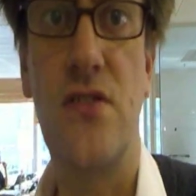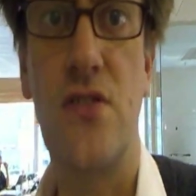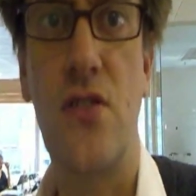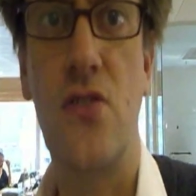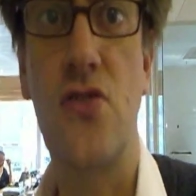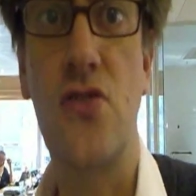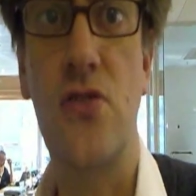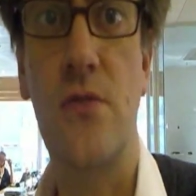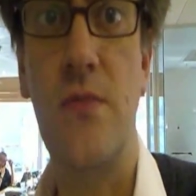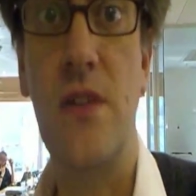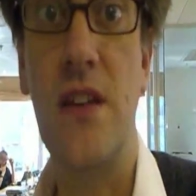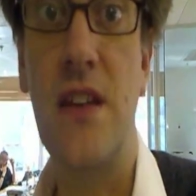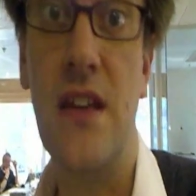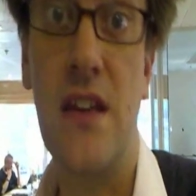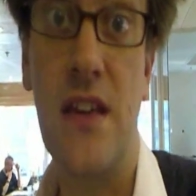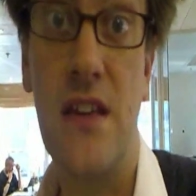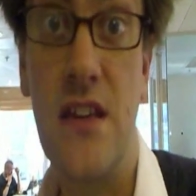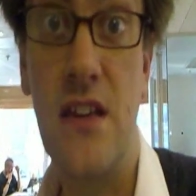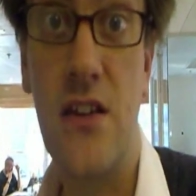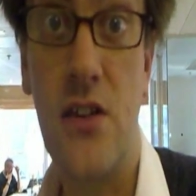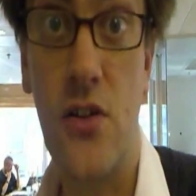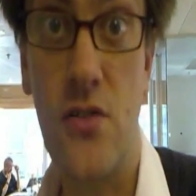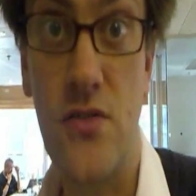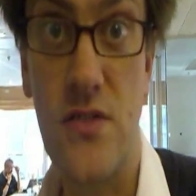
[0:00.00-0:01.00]
social media
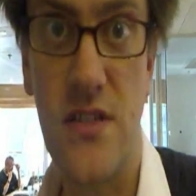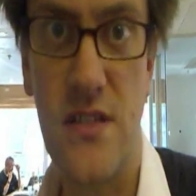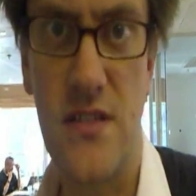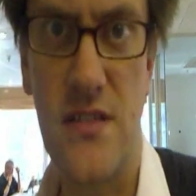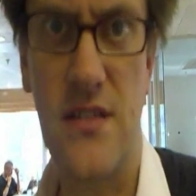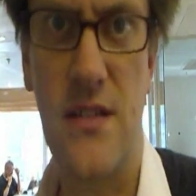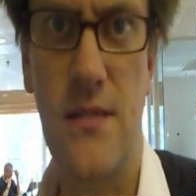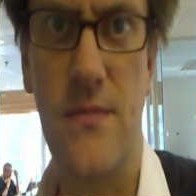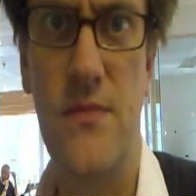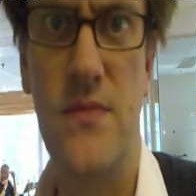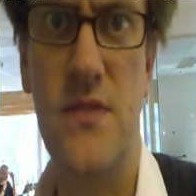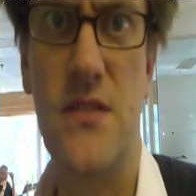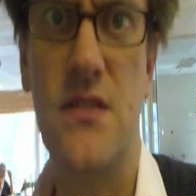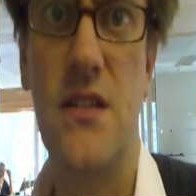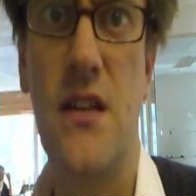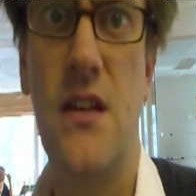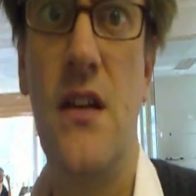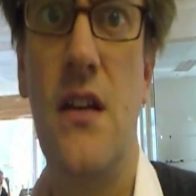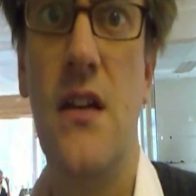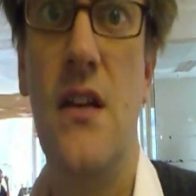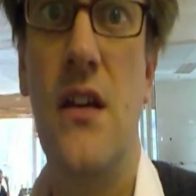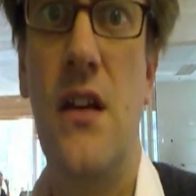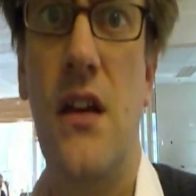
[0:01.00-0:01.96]
ecosystems.